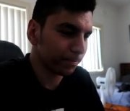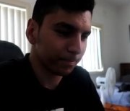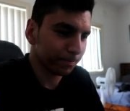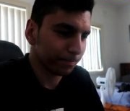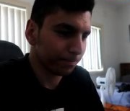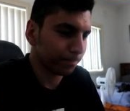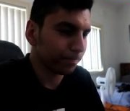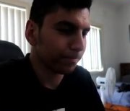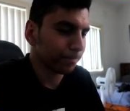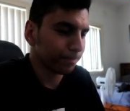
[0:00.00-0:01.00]

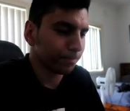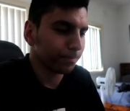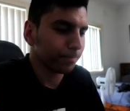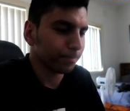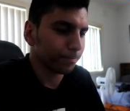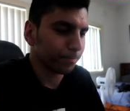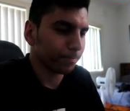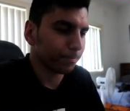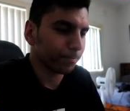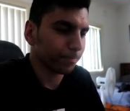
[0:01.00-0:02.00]

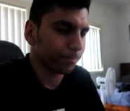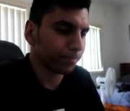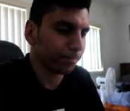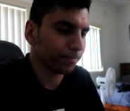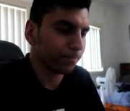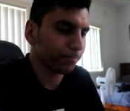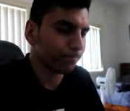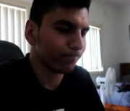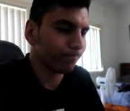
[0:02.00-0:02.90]
(no one is talking)